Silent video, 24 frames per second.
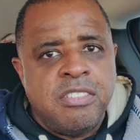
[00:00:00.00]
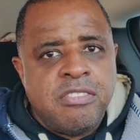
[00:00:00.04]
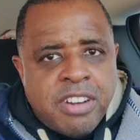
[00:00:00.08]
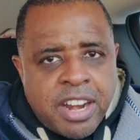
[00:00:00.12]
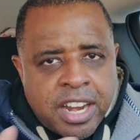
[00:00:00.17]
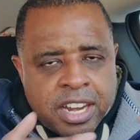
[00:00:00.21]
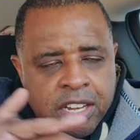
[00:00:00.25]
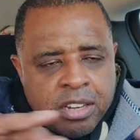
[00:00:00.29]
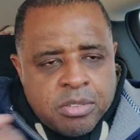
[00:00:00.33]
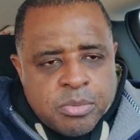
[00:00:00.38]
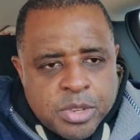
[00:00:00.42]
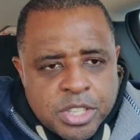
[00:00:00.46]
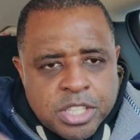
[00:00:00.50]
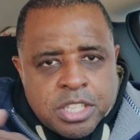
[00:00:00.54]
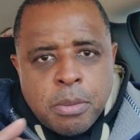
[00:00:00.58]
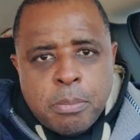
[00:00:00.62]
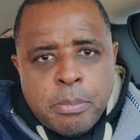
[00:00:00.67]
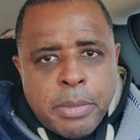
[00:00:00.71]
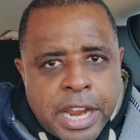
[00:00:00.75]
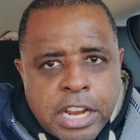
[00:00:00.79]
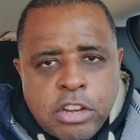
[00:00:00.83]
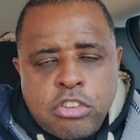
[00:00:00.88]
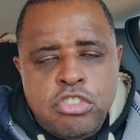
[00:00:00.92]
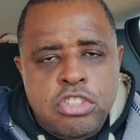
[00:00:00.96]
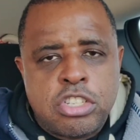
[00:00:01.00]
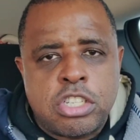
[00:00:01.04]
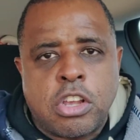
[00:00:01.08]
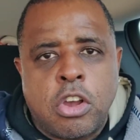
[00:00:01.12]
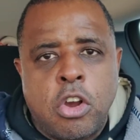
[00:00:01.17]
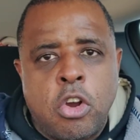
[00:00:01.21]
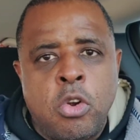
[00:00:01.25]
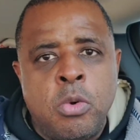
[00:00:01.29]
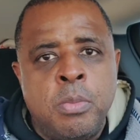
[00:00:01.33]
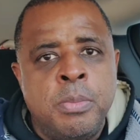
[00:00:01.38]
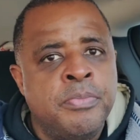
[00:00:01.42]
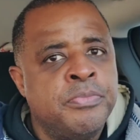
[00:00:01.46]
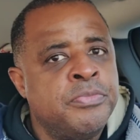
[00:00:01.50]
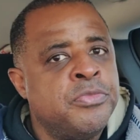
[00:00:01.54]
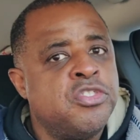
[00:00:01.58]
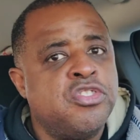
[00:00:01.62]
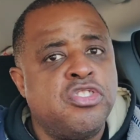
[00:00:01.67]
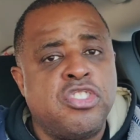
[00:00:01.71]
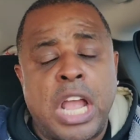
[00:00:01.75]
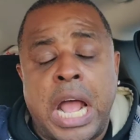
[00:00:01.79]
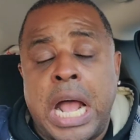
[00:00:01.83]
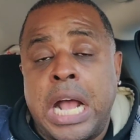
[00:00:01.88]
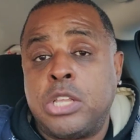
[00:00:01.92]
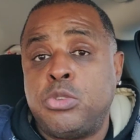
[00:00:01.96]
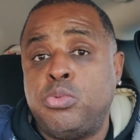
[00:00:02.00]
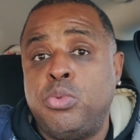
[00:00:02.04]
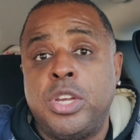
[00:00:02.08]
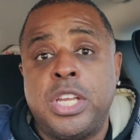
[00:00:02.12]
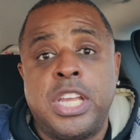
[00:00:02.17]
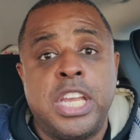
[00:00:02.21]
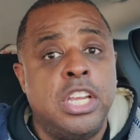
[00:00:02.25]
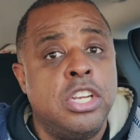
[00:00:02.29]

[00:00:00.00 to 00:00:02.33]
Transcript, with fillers: right, with the microscope, stocks were